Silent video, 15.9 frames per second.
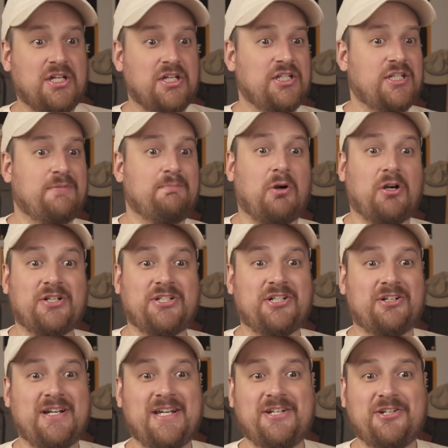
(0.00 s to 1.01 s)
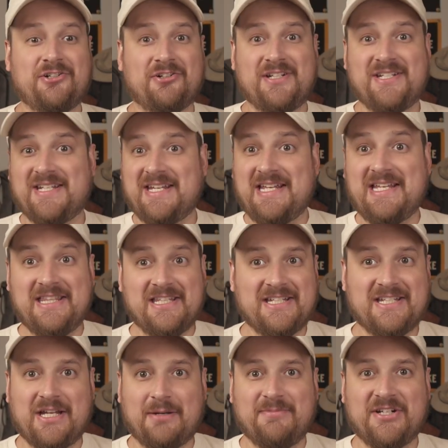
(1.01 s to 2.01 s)
sparked your interest in the
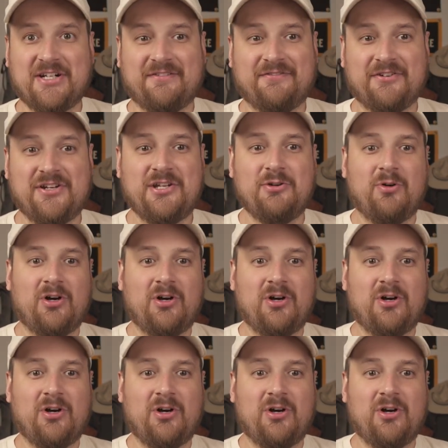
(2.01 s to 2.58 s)
subject for you